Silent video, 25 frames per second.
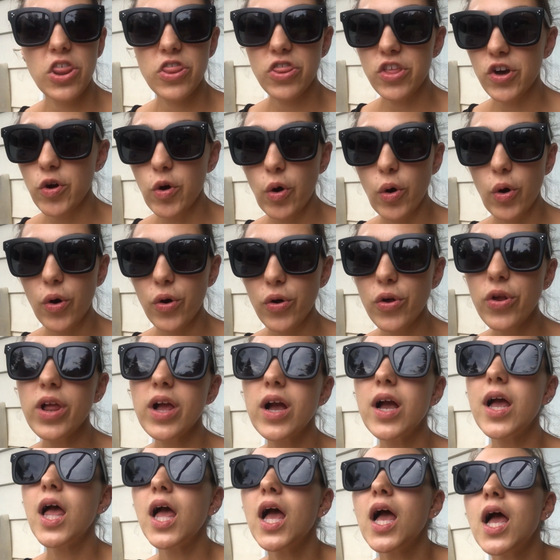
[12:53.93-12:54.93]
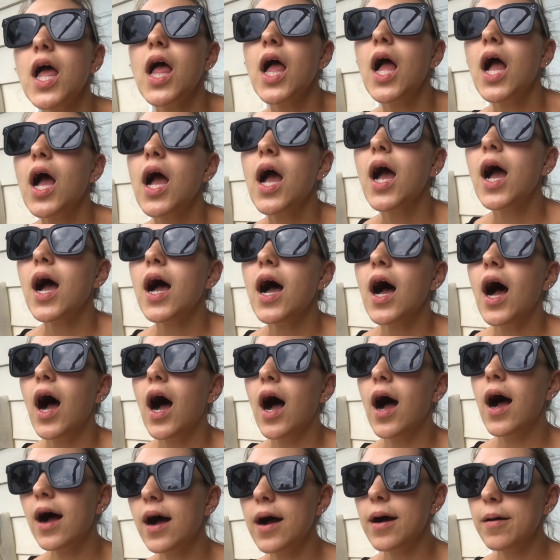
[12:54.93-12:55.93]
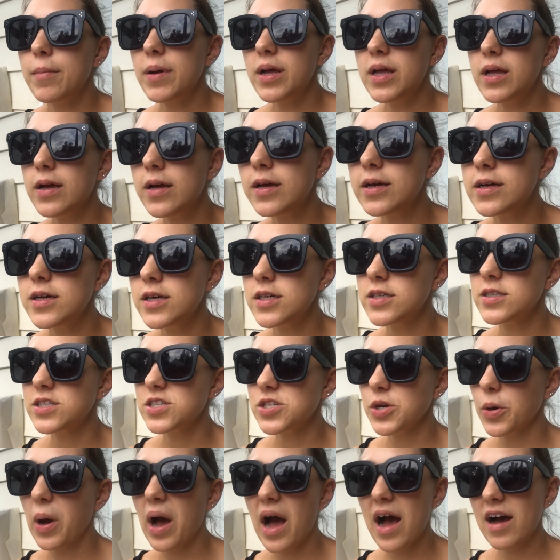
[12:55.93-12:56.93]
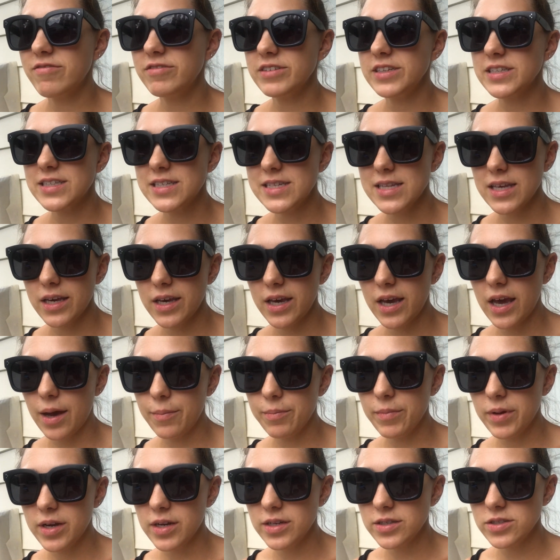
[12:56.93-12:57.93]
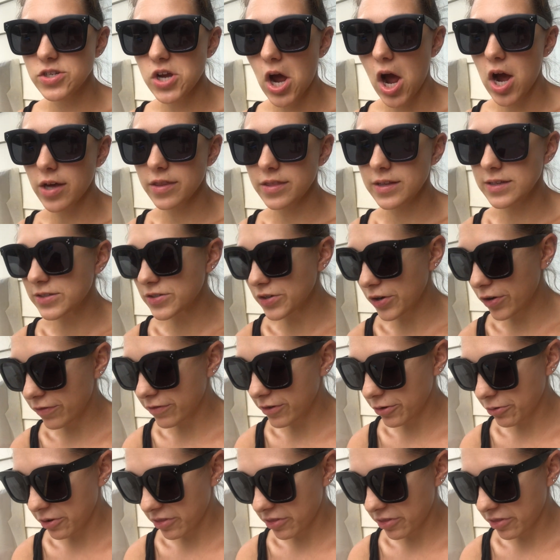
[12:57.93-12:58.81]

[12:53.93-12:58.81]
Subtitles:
the goal. So obviously I'm going to talk this over